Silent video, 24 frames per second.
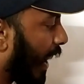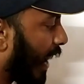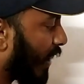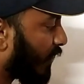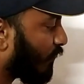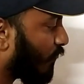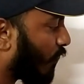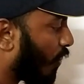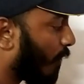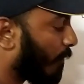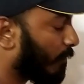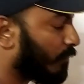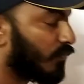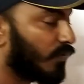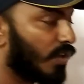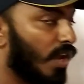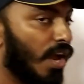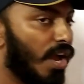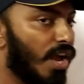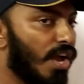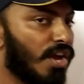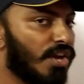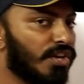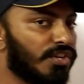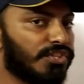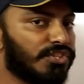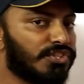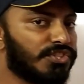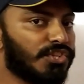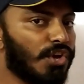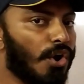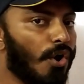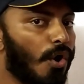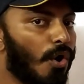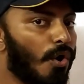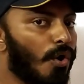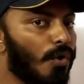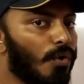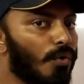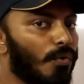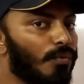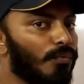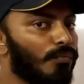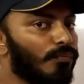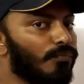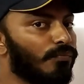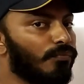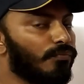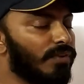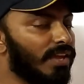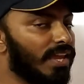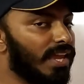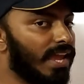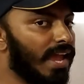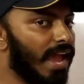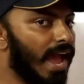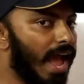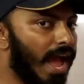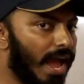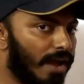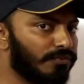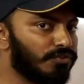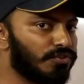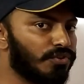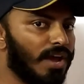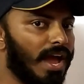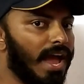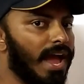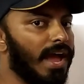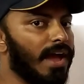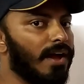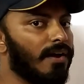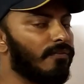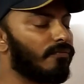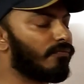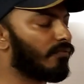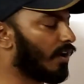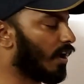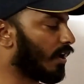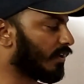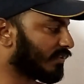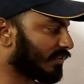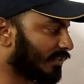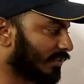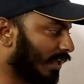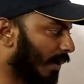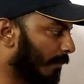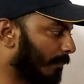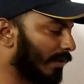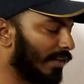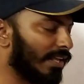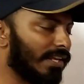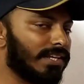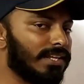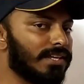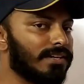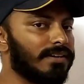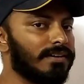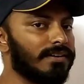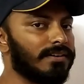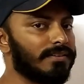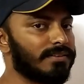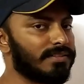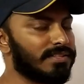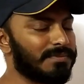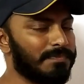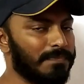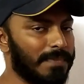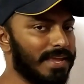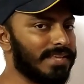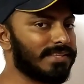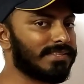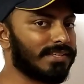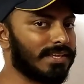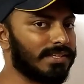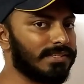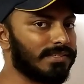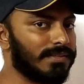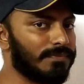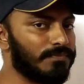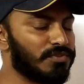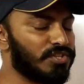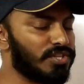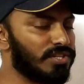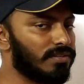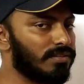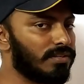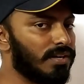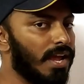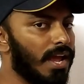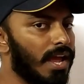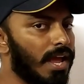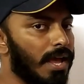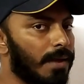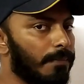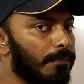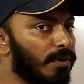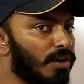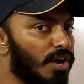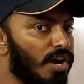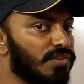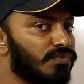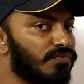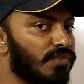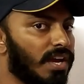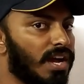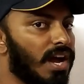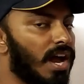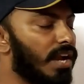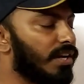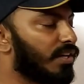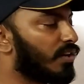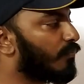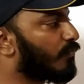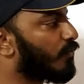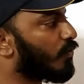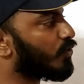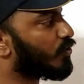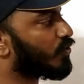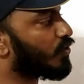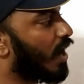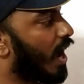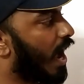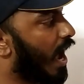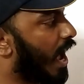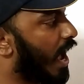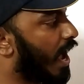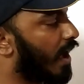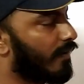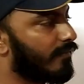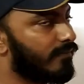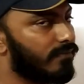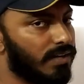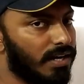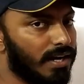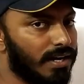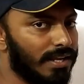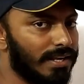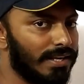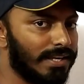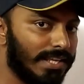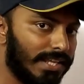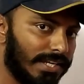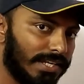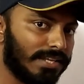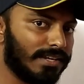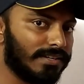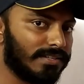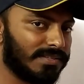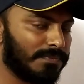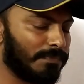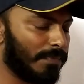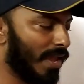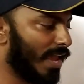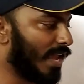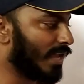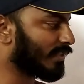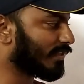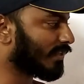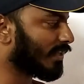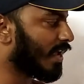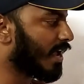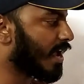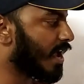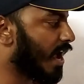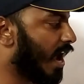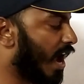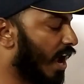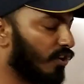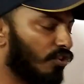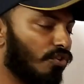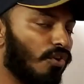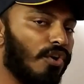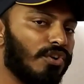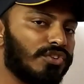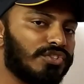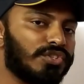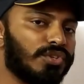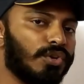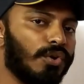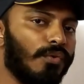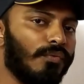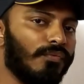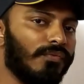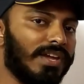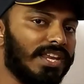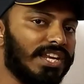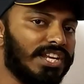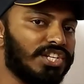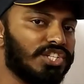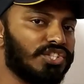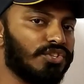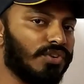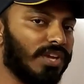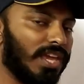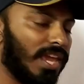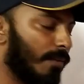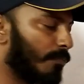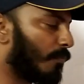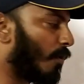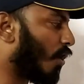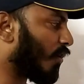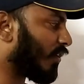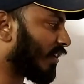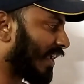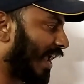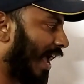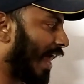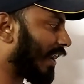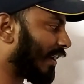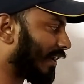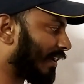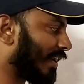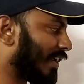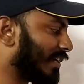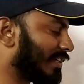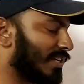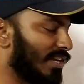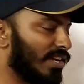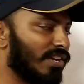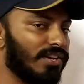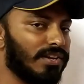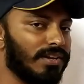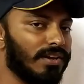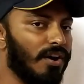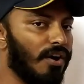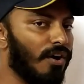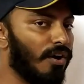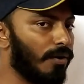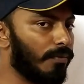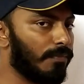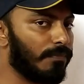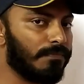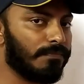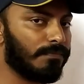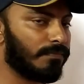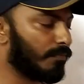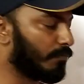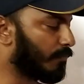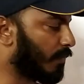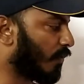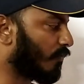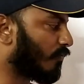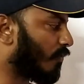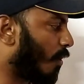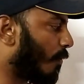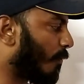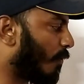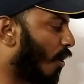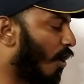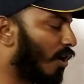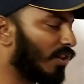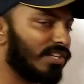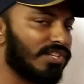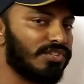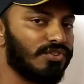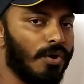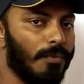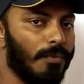platform. So we had to have sublinear space consumption because we can't afford to have a linear space. And also we need to keep on calculating or perform all these